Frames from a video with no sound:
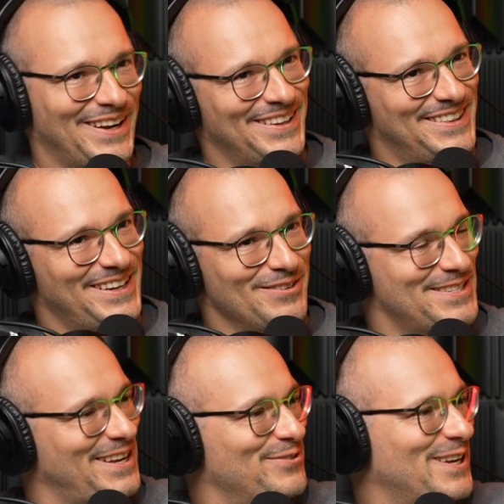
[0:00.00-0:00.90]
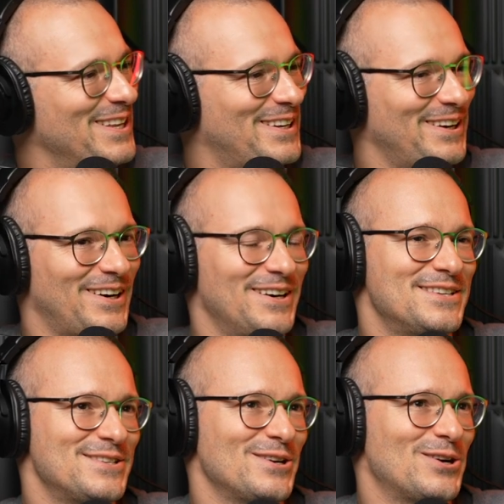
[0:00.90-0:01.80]
a devil's advocate here. Yeah.
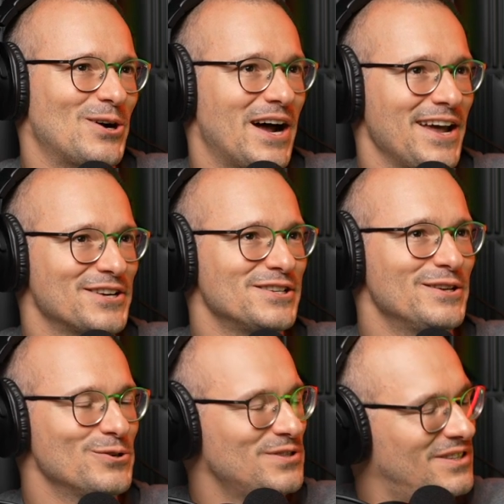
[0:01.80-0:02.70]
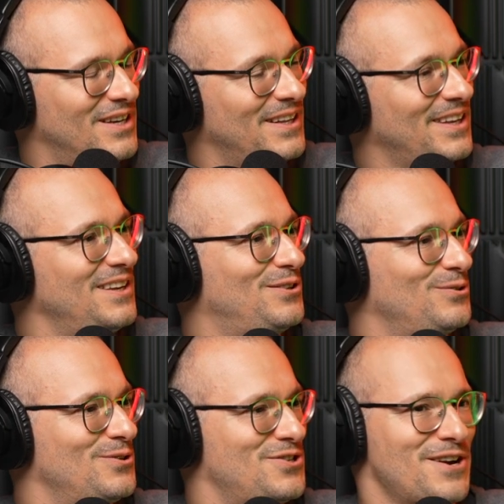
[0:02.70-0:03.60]
So I actually used DALL-E
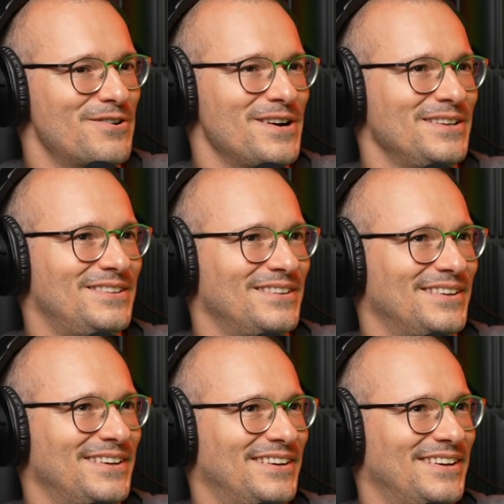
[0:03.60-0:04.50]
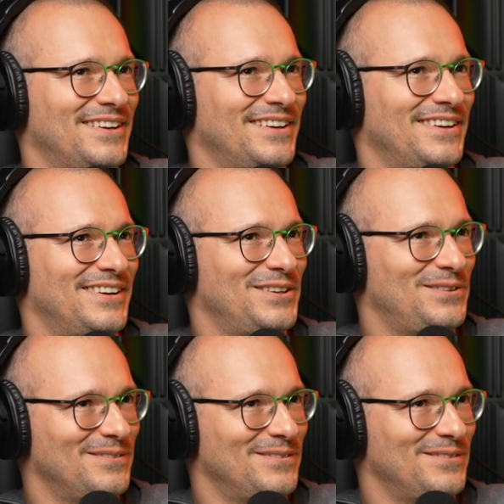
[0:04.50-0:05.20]
to generate uh, uh,